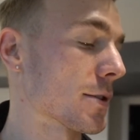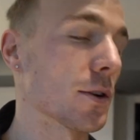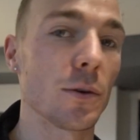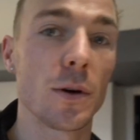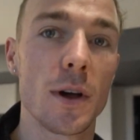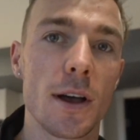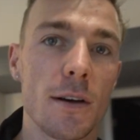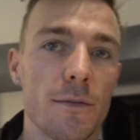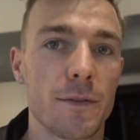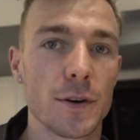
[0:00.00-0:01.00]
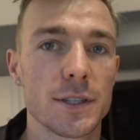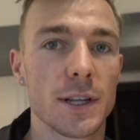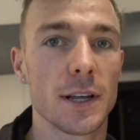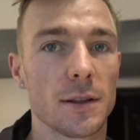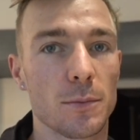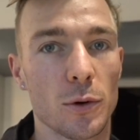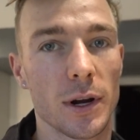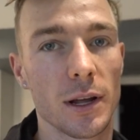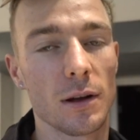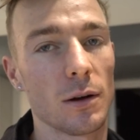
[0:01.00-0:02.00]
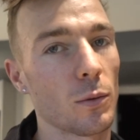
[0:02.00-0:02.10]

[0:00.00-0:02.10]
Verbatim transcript: So first thing in the morning,